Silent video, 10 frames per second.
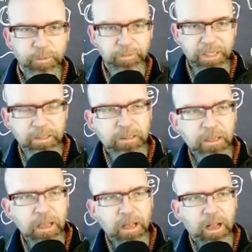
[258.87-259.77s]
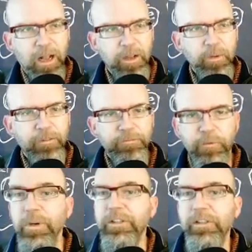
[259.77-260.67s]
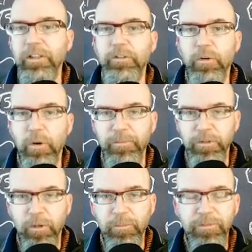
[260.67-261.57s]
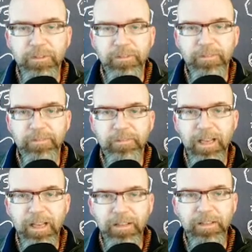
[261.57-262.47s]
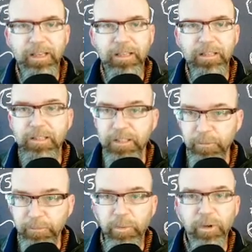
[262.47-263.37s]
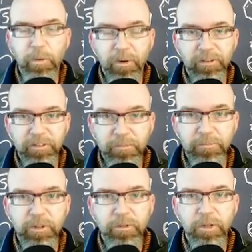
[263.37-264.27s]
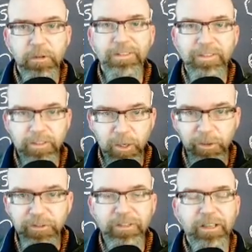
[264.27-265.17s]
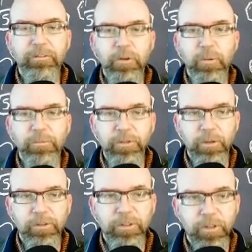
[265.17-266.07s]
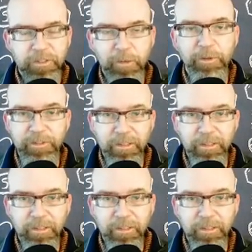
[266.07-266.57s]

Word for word: being, uh, you have 46 chromosomes as a diploid organism, so your double set of chromosomes, your double set